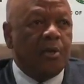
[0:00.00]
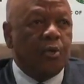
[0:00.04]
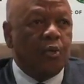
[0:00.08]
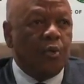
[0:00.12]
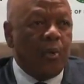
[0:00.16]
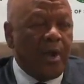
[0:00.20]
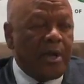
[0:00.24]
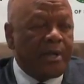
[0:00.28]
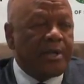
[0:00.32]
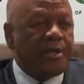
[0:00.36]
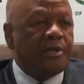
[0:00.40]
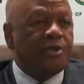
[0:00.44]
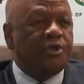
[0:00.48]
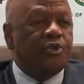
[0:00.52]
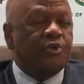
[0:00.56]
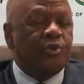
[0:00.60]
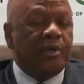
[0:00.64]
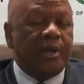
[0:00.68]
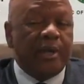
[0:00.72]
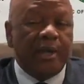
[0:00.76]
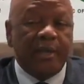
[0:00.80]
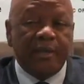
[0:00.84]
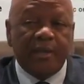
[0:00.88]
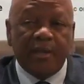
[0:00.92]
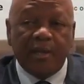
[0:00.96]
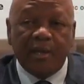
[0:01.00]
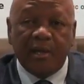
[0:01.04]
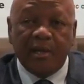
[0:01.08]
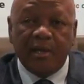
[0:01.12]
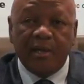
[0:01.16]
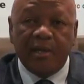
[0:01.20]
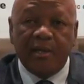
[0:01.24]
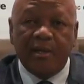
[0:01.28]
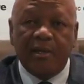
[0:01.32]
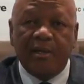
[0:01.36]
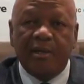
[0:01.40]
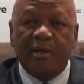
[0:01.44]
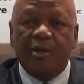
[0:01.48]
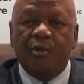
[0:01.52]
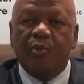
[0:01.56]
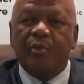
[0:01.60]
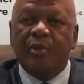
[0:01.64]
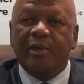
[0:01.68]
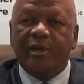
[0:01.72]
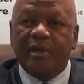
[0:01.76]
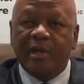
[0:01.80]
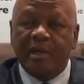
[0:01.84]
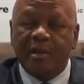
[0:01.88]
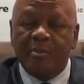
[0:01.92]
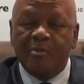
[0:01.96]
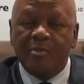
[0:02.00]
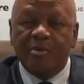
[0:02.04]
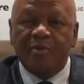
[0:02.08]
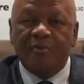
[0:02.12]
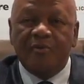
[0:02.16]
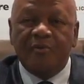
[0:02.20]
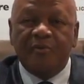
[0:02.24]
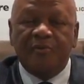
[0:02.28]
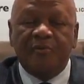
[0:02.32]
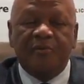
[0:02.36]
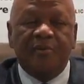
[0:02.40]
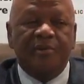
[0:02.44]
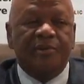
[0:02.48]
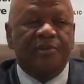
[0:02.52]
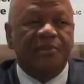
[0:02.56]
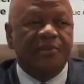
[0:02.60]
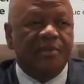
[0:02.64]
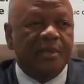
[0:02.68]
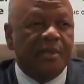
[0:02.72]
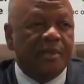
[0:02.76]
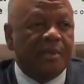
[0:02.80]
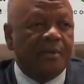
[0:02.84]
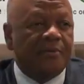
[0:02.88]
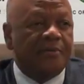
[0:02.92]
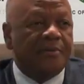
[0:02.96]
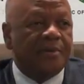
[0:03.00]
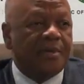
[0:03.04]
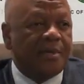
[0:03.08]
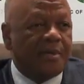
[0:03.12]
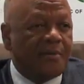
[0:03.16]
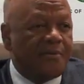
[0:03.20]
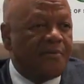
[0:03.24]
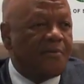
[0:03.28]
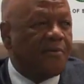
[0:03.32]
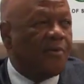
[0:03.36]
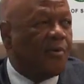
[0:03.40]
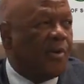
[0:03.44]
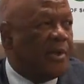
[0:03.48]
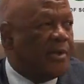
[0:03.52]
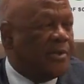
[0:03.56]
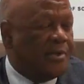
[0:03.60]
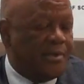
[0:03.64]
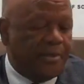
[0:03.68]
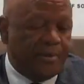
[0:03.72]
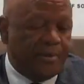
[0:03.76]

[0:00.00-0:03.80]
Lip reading: Working together, we can move South Africa forward.